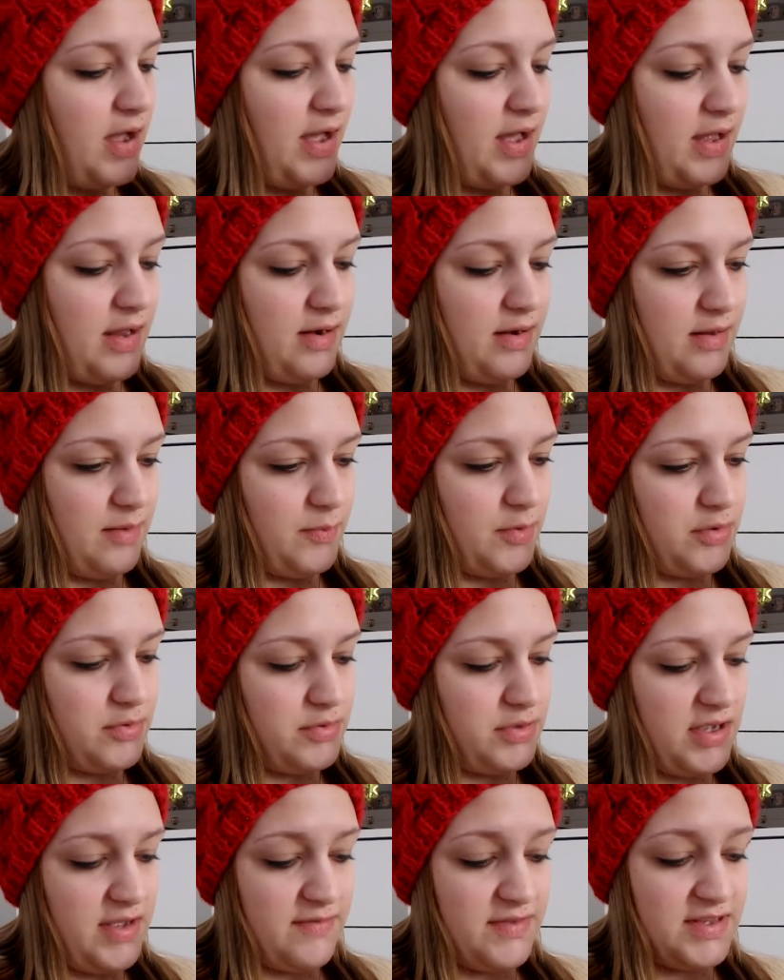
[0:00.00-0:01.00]
And I'm going
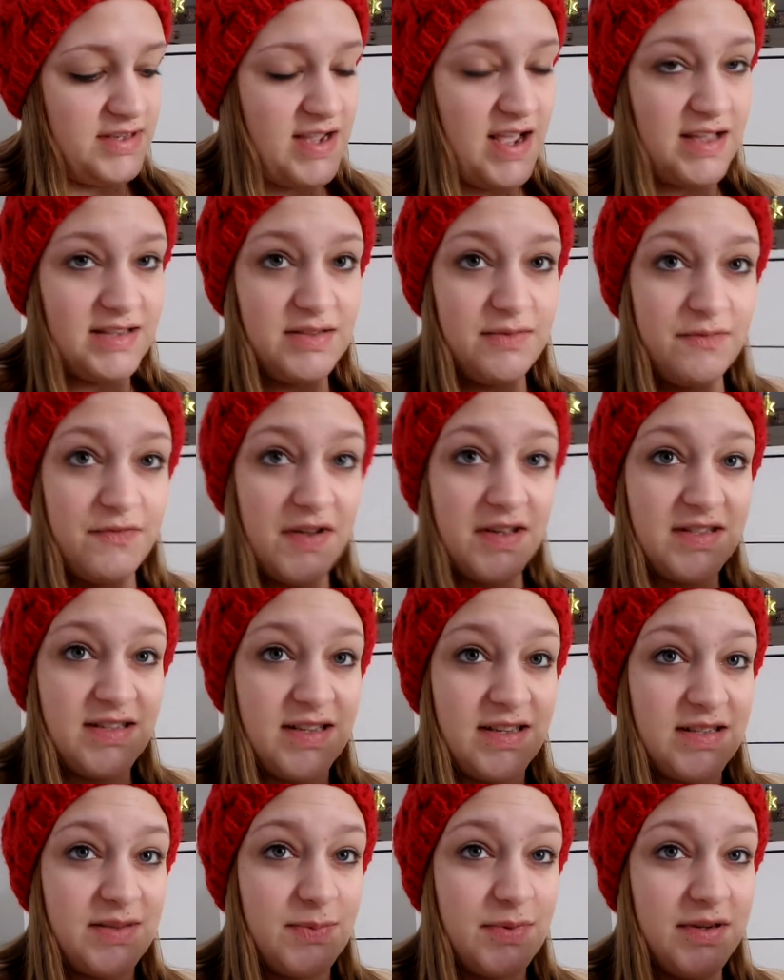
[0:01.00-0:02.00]
to give this cat some
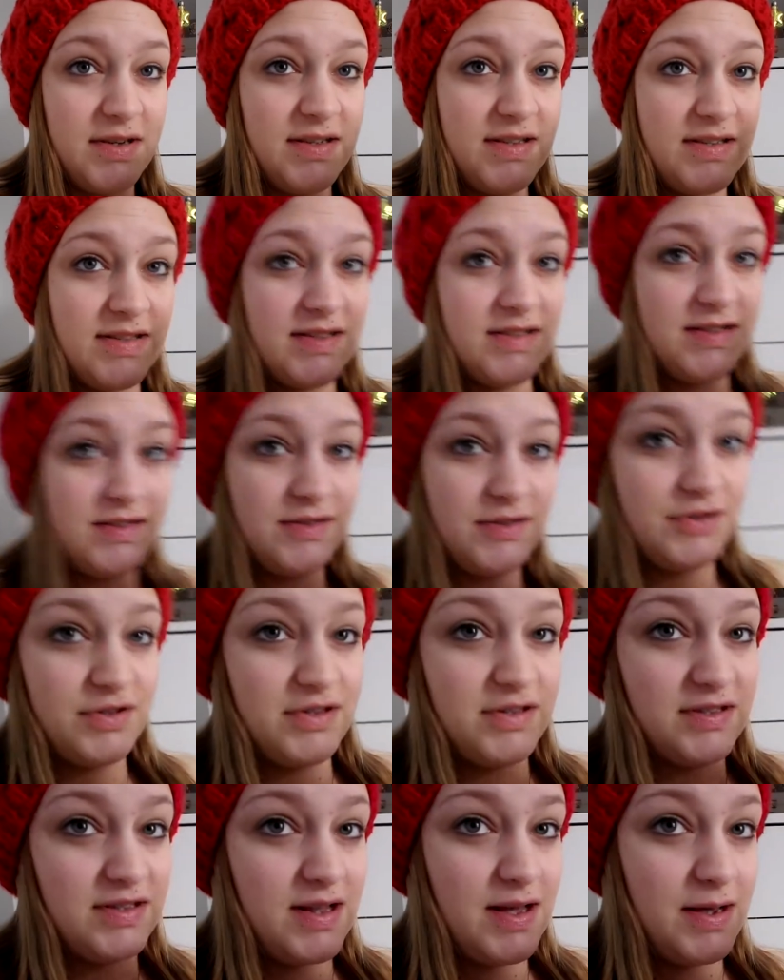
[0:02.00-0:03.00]
fusses because
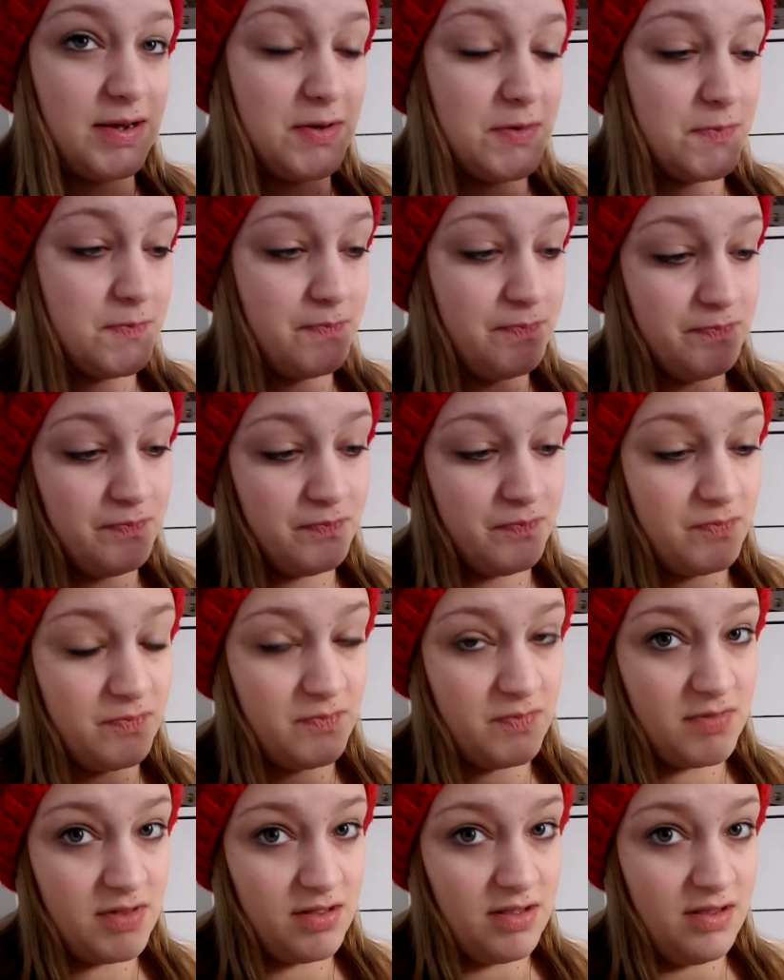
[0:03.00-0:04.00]
she's like
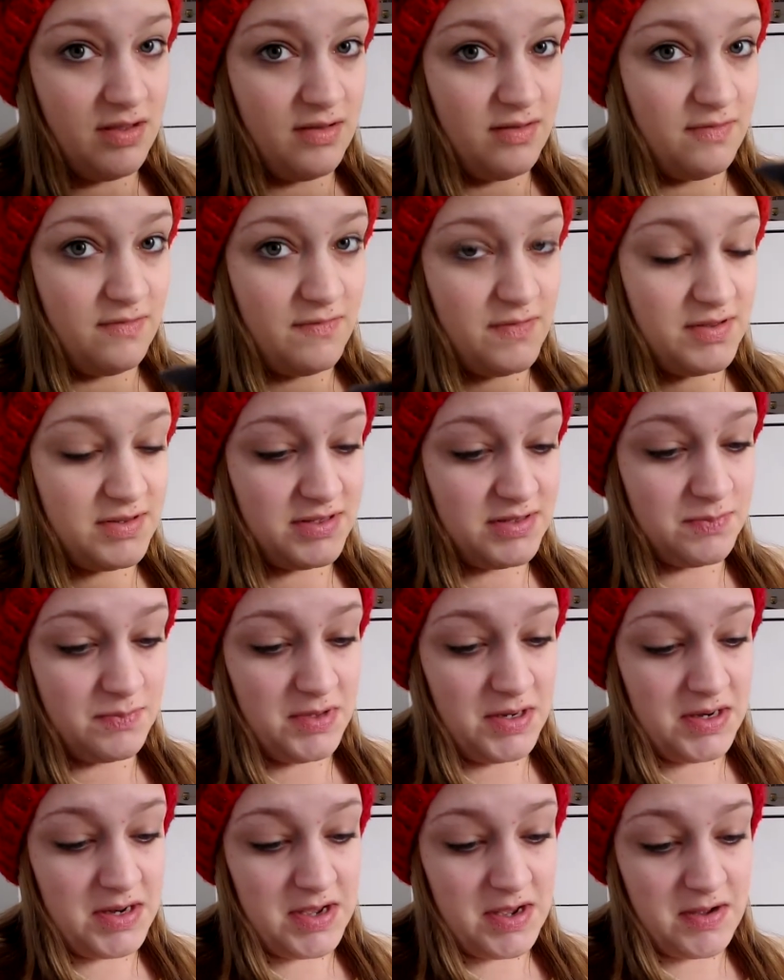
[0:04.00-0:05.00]
loves
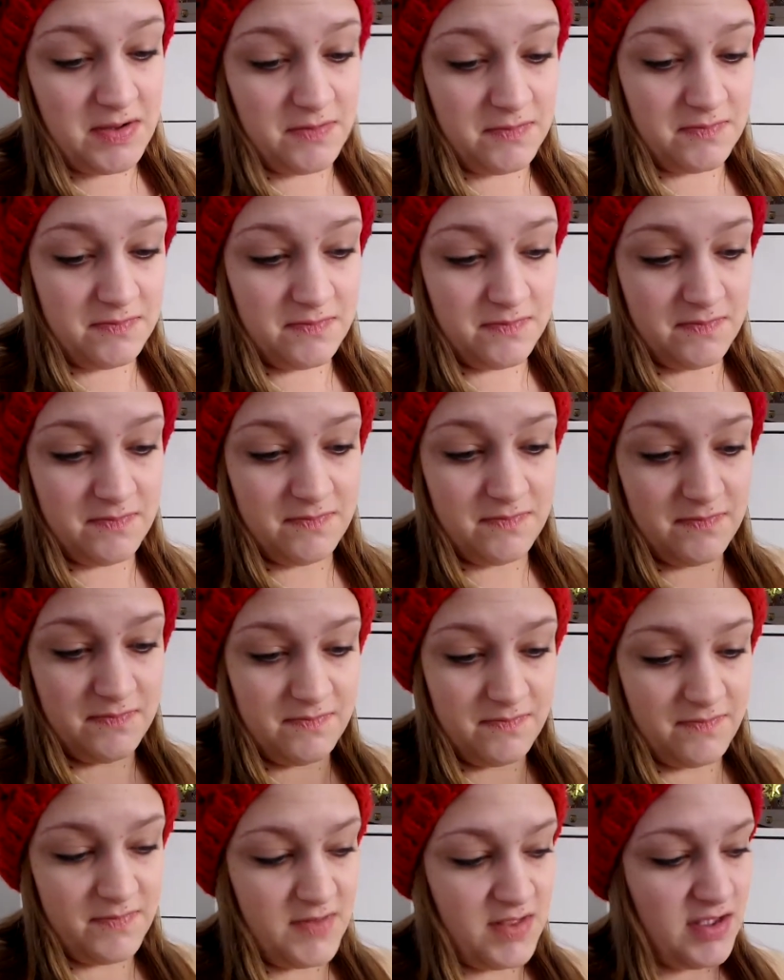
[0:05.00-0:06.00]
me now.
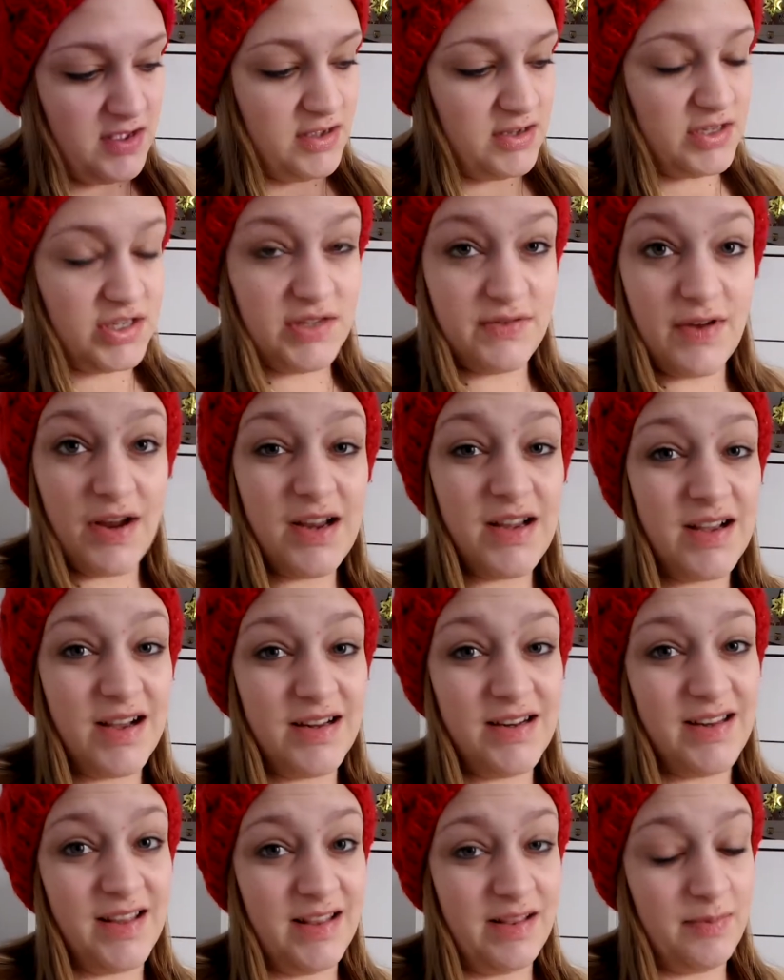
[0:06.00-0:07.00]
She's very
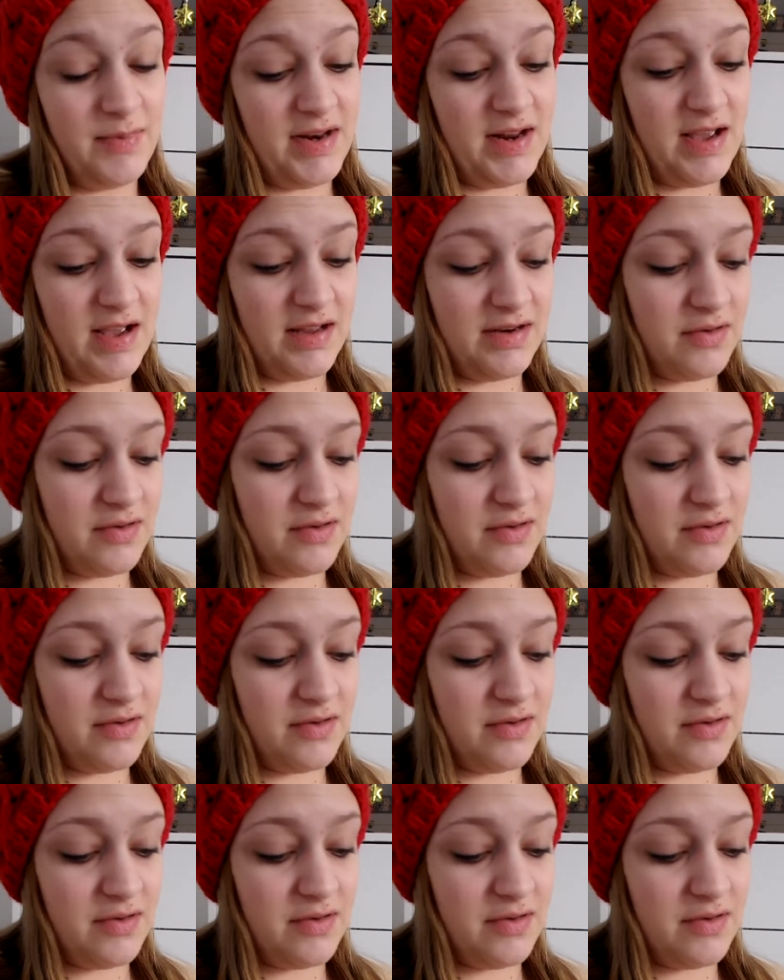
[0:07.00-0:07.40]
cuddly at the minute.